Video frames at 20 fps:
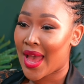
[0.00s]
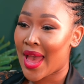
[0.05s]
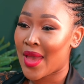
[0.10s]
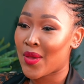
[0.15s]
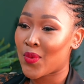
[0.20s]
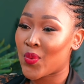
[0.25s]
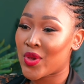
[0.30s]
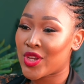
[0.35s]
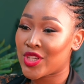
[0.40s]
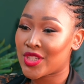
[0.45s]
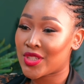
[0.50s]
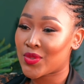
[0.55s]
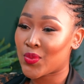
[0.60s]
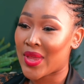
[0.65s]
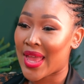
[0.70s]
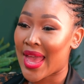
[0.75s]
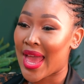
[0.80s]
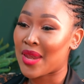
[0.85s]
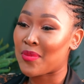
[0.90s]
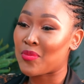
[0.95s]
I wish
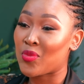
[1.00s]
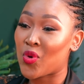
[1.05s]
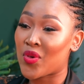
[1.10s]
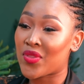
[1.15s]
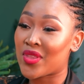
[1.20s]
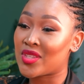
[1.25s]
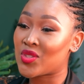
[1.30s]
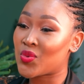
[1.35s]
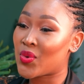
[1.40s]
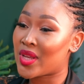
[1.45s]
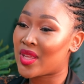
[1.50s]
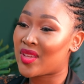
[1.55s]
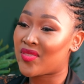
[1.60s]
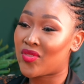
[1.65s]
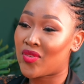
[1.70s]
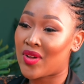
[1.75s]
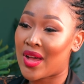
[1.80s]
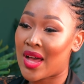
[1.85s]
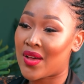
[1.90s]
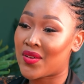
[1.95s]
we had more than
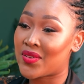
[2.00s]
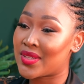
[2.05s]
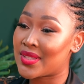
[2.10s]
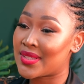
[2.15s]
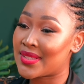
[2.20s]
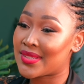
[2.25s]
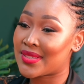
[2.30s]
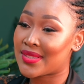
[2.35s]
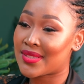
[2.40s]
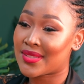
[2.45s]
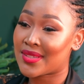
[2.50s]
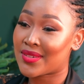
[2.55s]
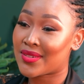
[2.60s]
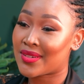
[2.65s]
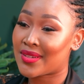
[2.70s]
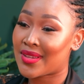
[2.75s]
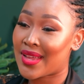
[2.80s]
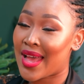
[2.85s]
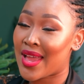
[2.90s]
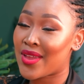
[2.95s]
24 hours.
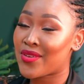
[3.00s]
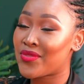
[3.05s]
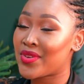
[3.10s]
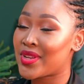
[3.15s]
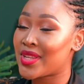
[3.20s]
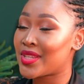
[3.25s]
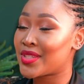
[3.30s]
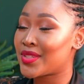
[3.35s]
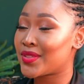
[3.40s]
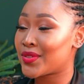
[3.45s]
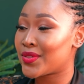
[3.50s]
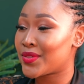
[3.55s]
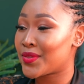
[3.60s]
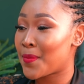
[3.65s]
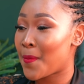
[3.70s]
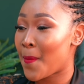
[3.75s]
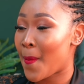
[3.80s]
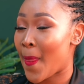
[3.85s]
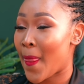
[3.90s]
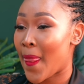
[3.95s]
I really
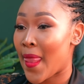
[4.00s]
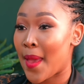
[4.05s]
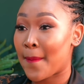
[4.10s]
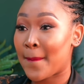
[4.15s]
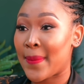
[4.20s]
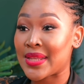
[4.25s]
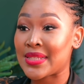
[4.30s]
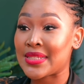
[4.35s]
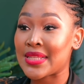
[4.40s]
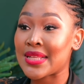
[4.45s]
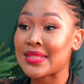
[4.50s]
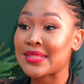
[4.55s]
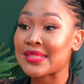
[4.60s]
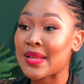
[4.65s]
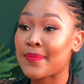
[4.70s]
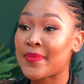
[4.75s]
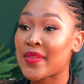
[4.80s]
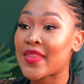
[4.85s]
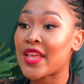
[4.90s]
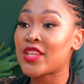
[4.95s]
do. But it's
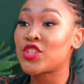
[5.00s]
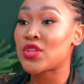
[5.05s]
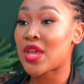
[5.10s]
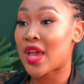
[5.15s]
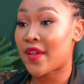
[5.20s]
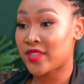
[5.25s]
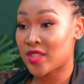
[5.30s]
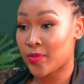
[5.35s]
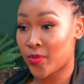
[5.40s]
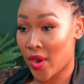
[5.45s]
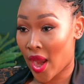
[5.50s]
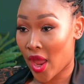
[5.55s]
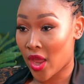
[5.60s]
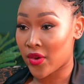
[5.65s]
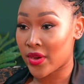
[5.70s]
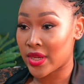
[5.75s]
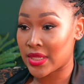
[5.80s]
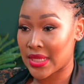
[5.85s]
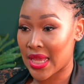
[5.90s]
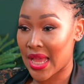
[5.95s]
something that you have to
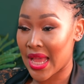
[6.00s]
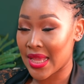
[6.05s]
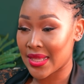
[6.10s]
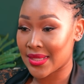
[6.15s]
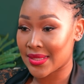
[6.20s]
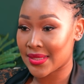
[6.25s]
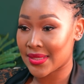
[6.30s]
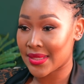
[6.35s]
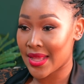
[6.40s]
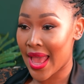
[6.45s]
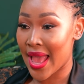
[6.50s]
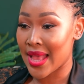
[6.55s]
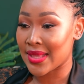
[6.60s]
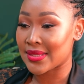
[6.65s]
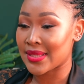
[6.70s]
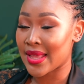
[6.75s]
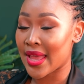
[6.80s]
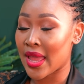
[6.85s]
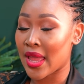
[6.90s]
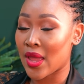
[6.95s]
prioritize. Okay.
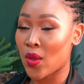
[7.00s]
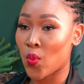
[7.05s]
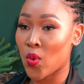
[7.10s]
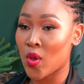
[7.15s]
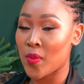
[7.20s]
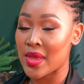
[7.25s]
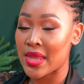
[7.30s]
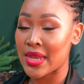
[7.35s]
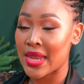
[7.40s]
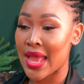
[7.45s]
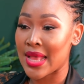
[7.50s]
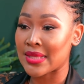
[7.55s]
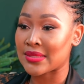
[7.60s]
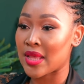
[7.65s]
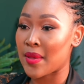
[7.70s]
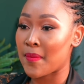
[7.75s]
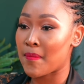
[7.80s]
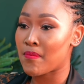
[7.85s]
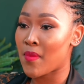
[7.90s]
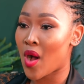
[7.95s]
As a woman, as
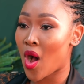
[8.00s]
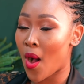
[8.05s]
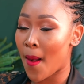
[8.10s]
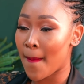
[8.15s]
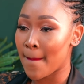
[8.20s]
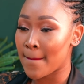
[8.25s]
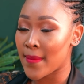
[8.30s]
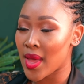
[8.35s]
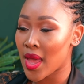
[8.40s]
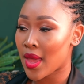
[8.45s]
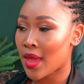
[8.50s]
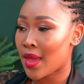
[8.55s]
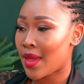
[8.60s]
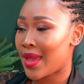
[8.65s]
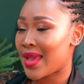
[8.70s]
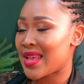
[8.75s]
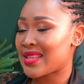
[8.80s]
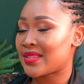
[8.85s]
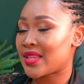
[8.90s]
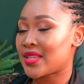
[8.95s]
a mom,
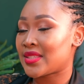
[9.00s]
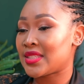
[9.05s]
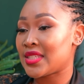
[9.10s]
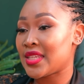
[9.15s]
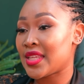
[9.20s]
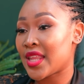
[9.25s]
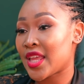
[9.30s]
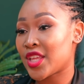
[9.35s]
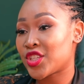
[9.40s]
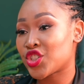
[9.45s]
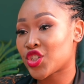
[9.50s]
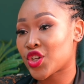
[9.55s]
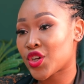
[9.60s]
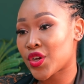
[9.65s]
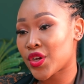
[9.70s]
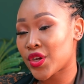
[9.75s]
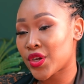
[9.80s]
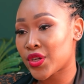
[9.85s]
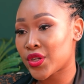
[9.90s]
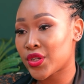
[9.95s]
as a teenage
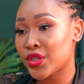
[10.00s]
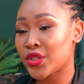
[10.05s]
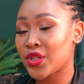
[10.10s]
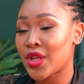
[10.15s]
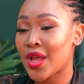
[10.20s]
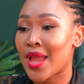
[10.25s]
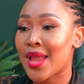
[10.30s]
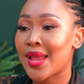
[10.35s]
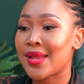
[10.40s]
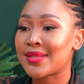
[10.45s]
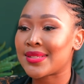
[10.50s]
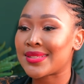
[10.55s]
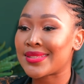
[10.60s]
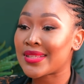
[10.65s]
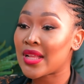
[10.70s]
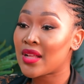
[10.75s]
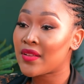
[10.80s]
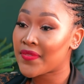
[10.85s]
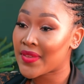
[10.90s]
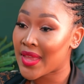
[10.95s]
girl,
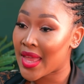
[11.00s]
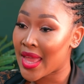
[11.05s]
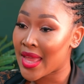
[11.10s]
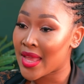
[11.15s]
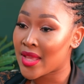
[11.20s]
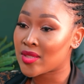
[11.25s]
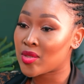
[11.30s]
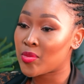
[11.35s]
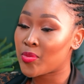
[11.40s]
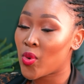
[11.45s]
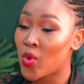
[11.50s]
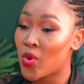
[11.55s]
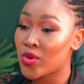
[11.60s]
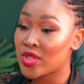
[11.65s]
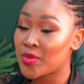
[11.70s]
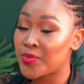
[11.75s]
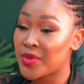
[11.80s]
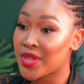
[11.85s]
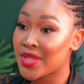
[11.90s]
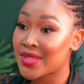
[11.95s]
self-care is
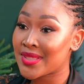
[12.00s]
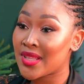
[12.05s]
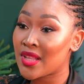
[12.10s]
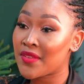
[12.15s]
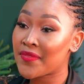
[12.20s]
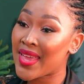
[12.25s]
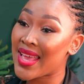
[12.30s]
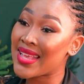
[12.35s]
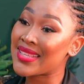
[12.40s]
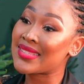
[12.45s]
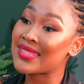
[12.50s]
important because self-care is